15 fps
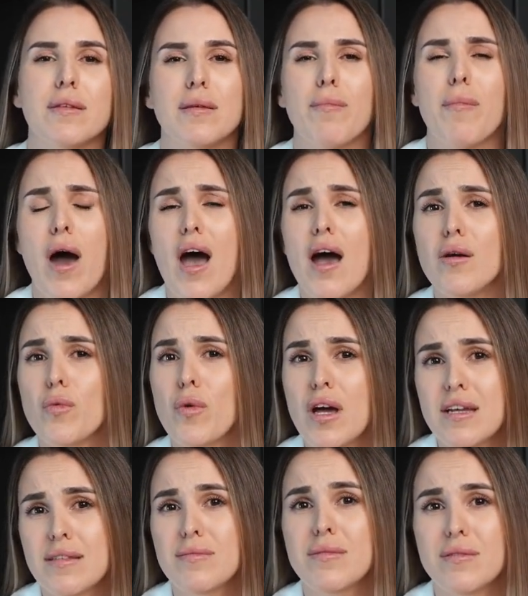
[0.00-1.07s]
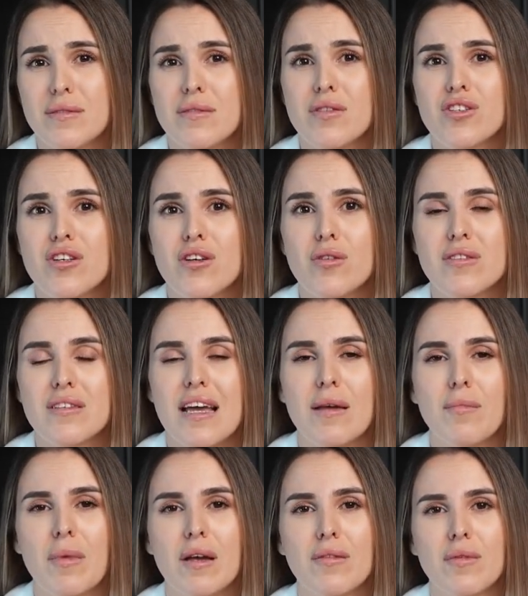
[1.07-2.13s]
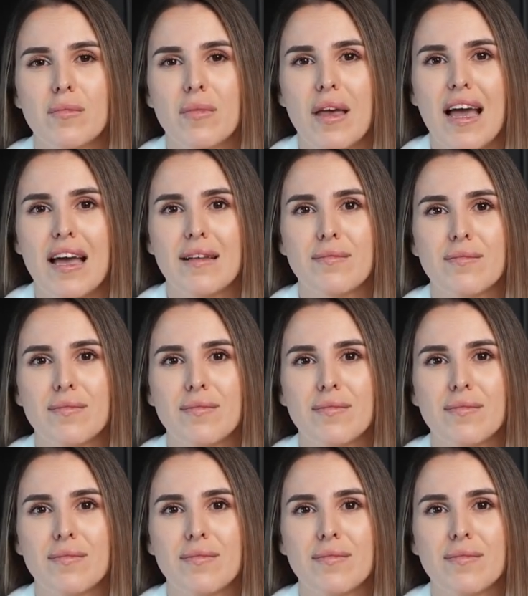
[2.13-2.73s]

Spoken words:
Part 1. Choose a Buffer plan.